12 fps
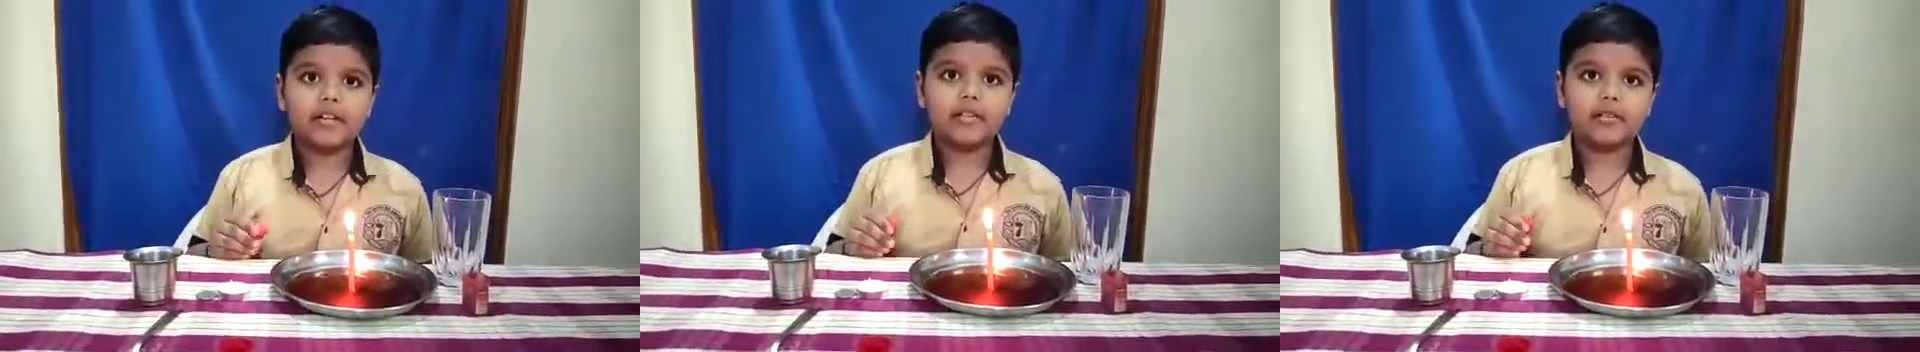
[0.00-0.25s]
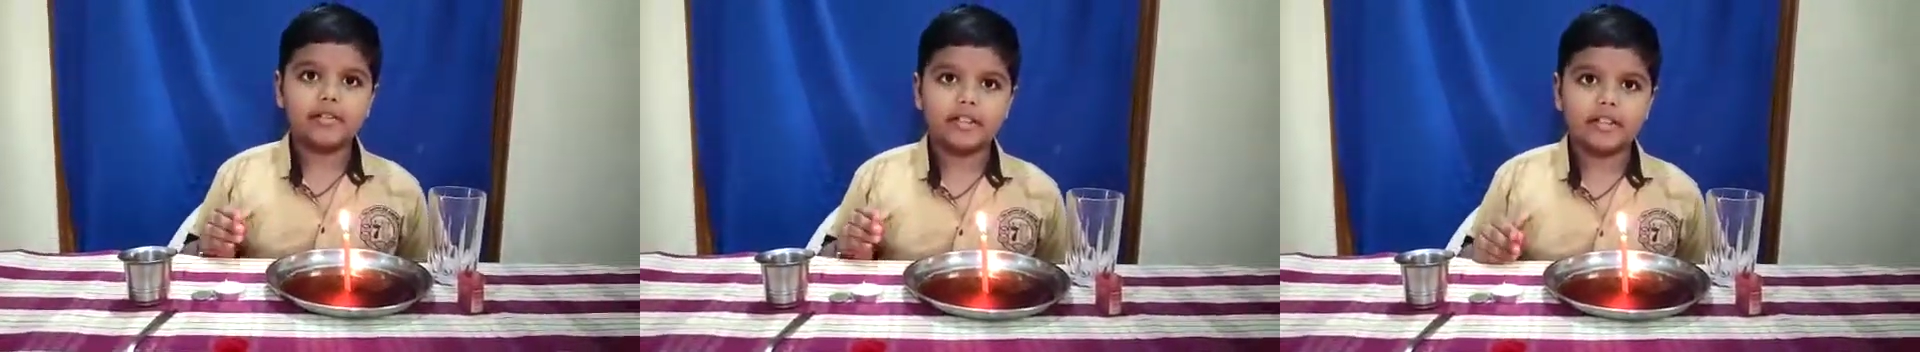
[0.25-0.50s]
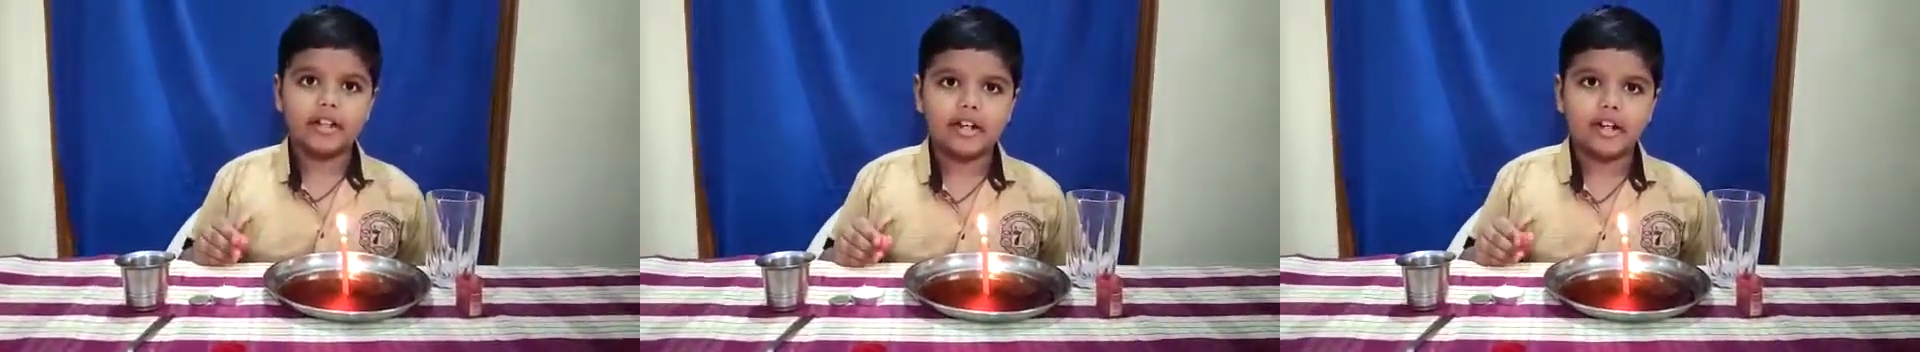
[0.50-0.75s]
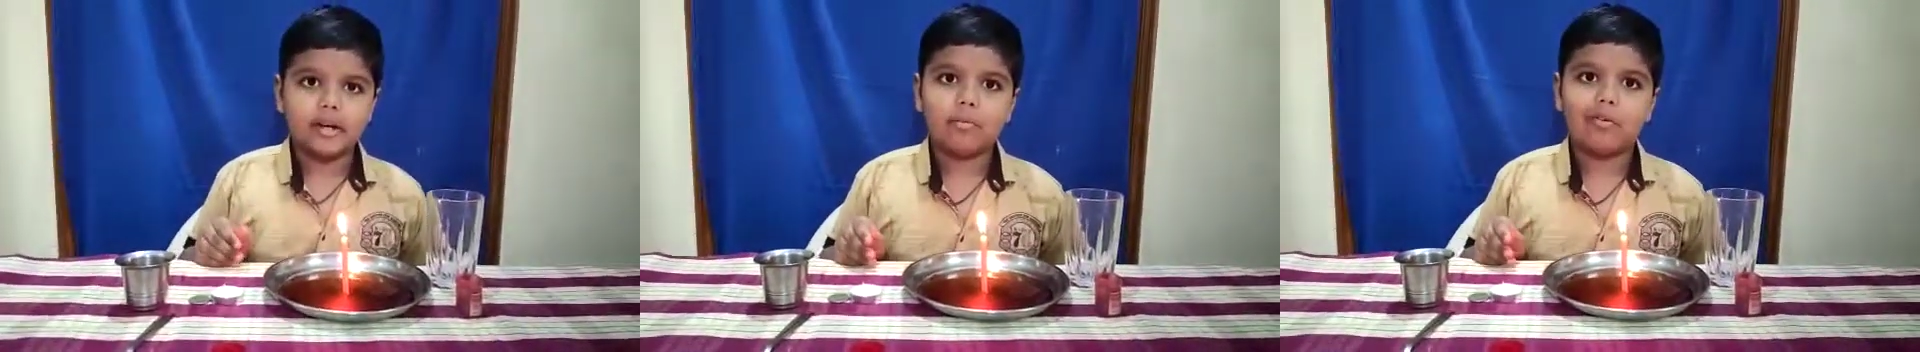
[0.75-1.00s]
with the
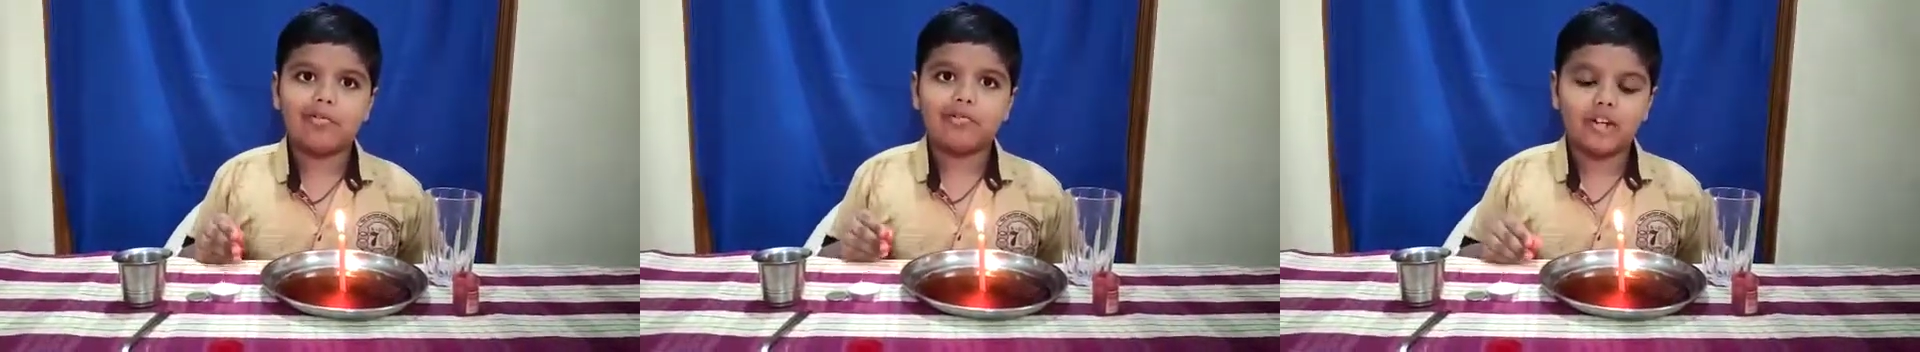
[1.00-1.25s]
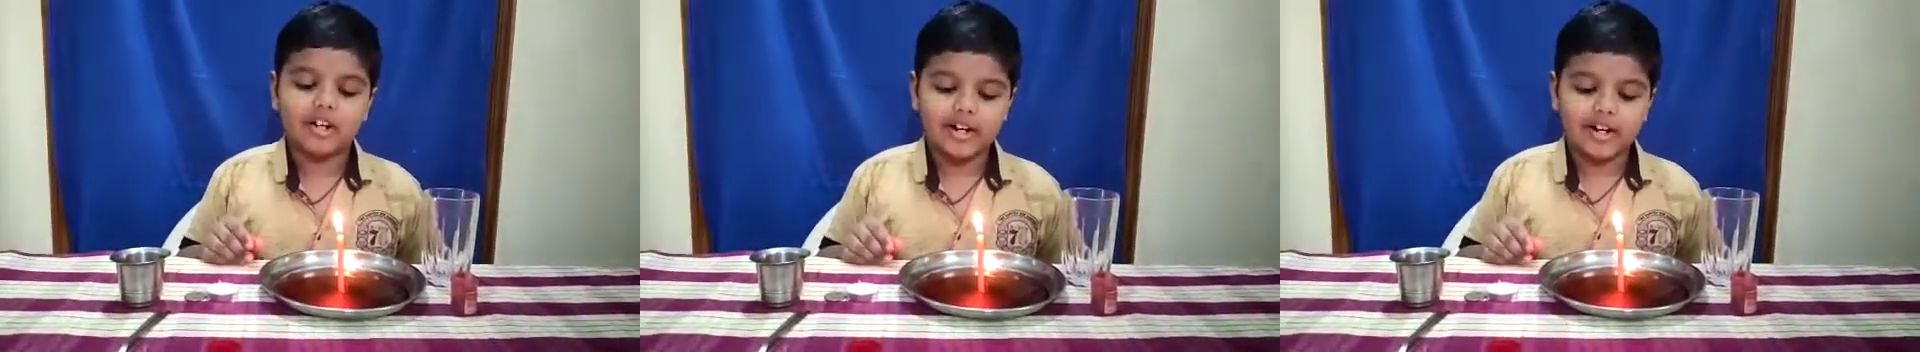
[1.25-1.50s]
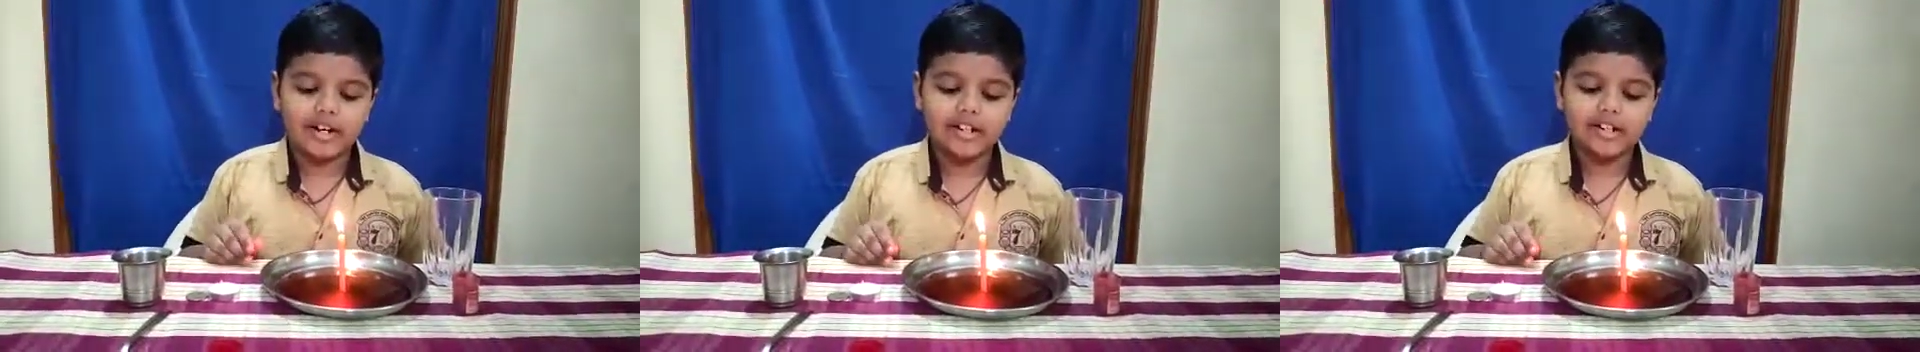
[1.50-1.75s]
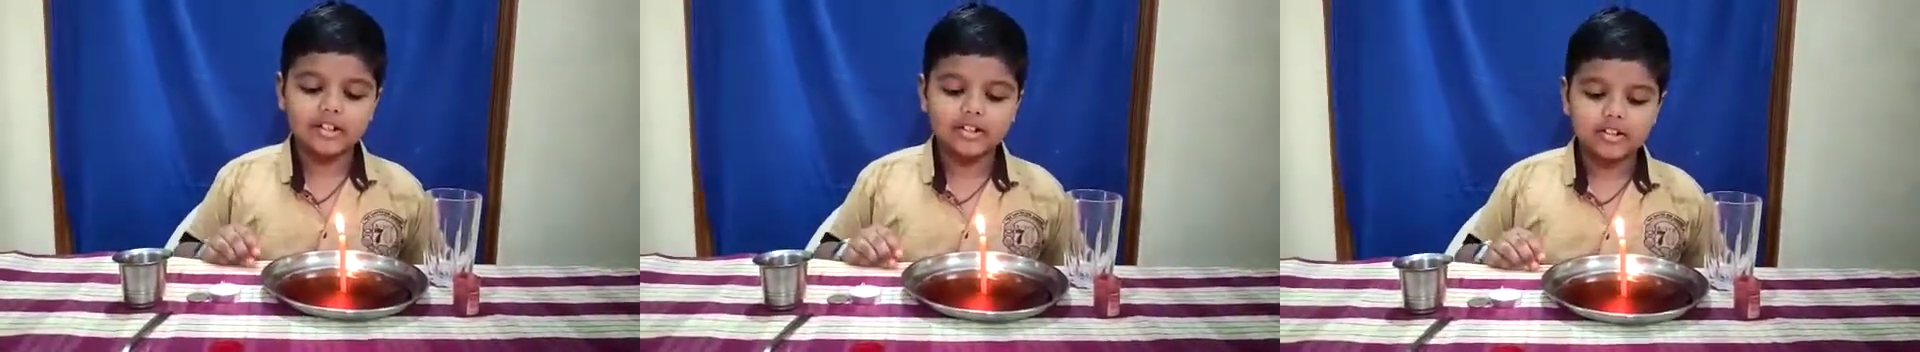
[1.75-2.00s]
help of your
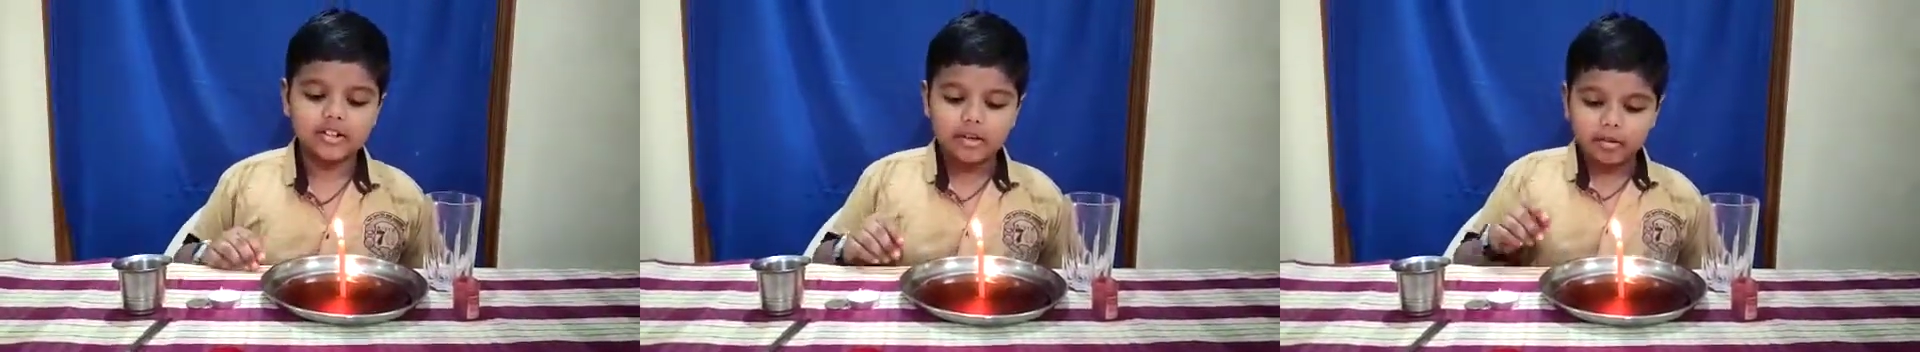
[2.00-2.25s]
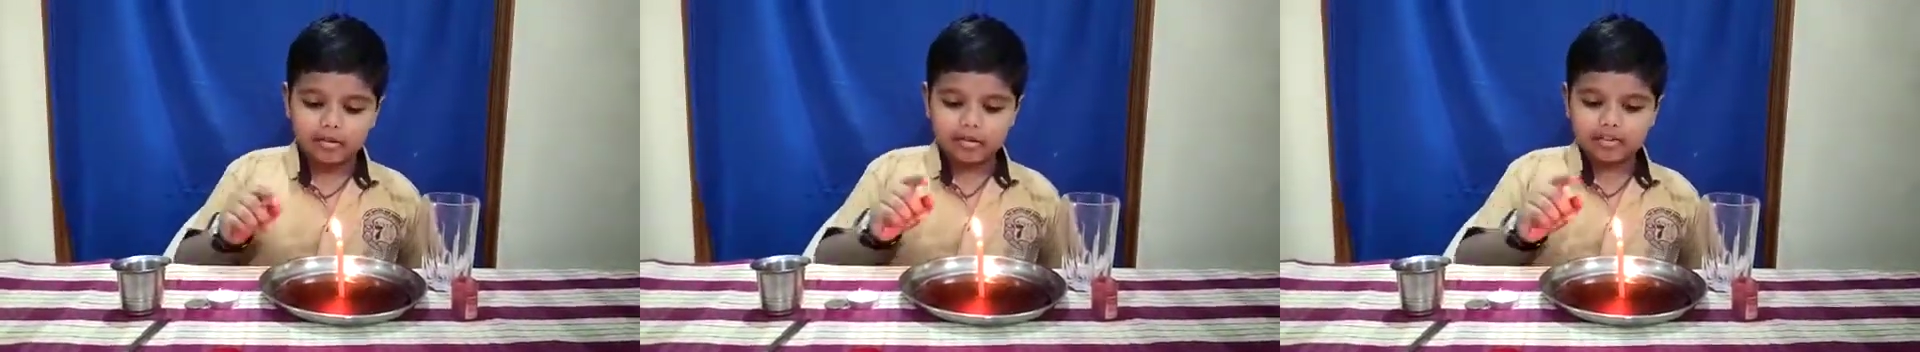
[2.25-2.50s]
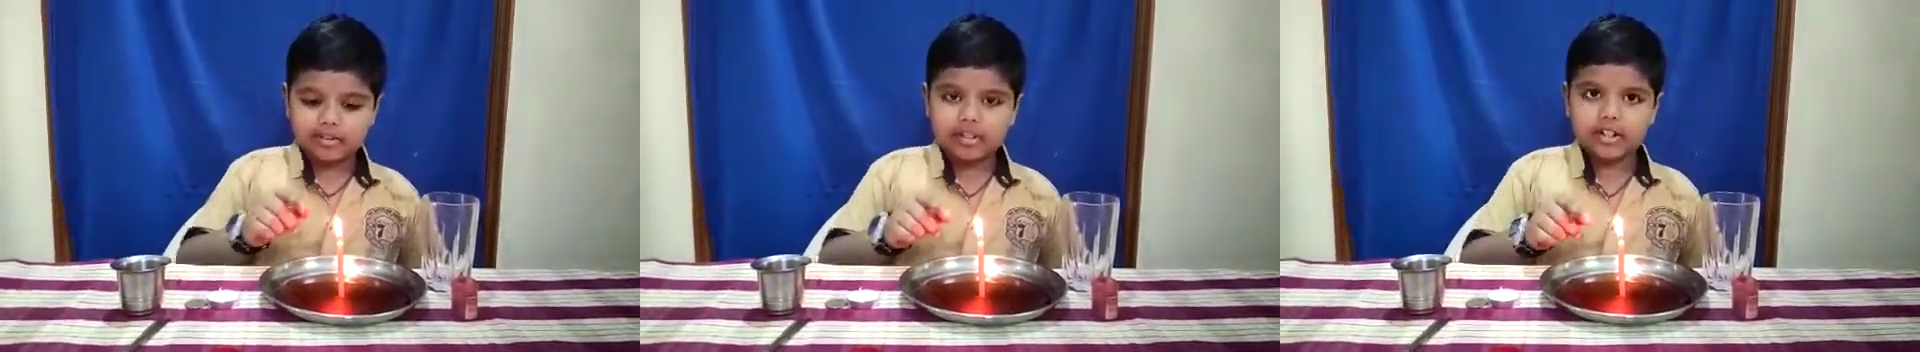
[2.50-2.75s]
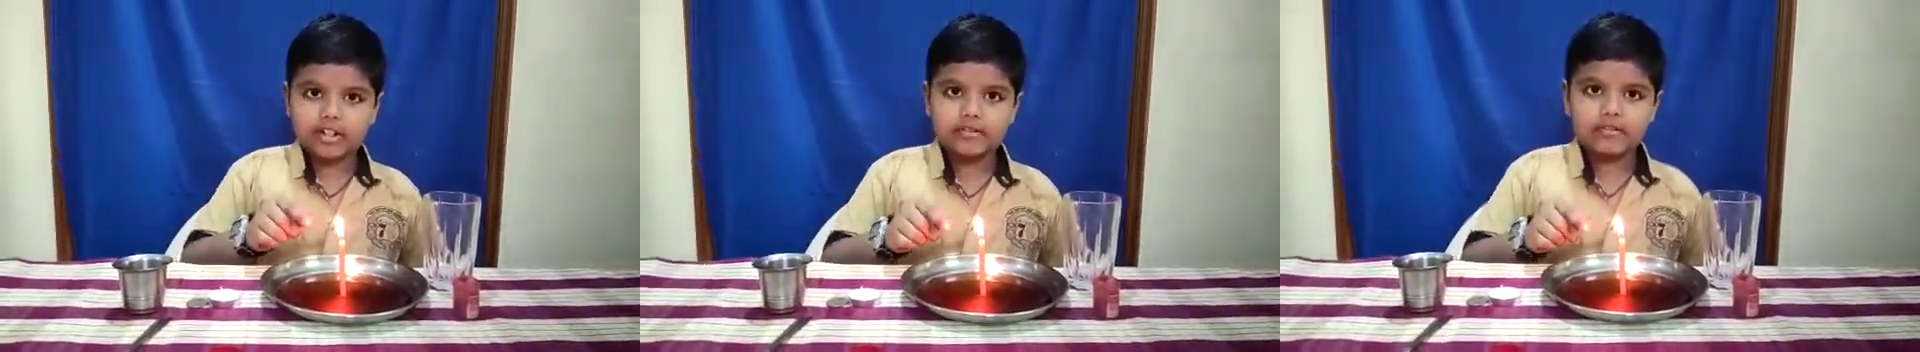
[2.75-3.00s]
adults because there
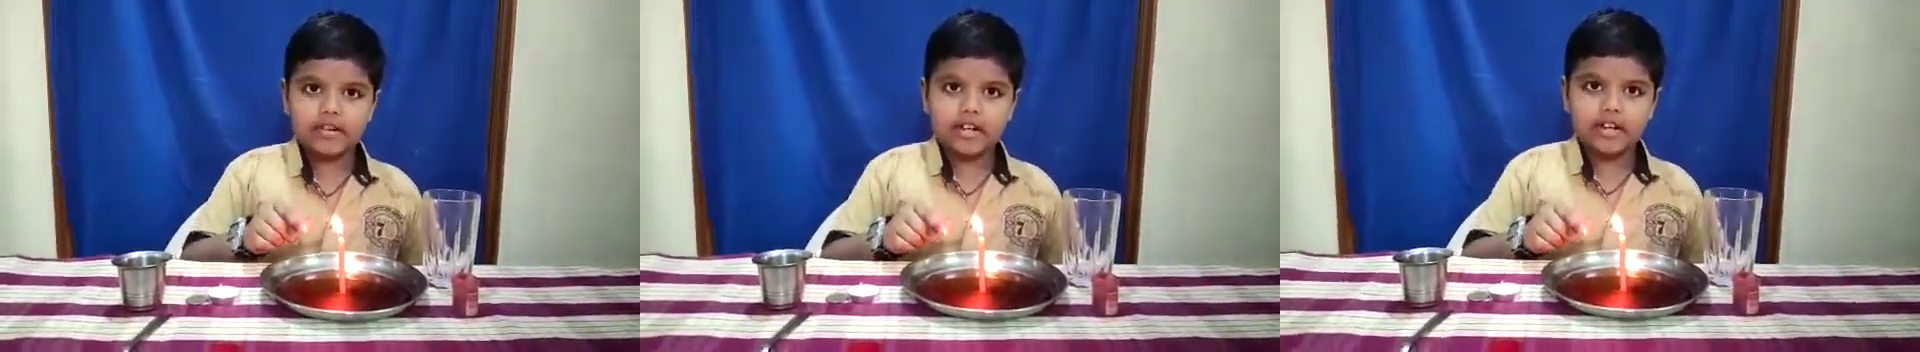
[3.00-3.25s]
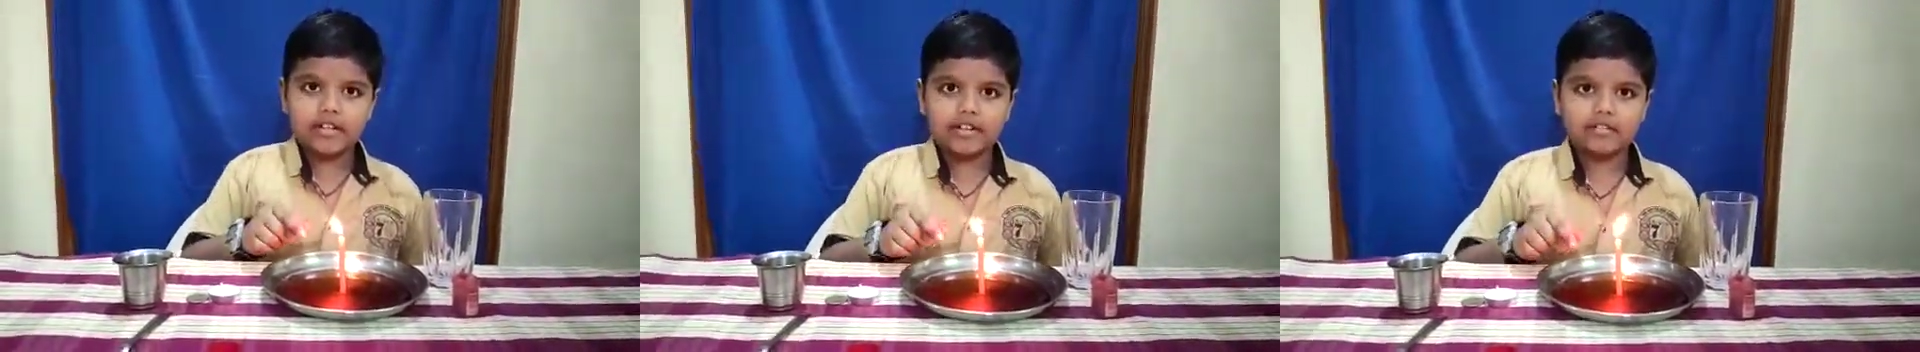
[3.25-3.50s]
is fire.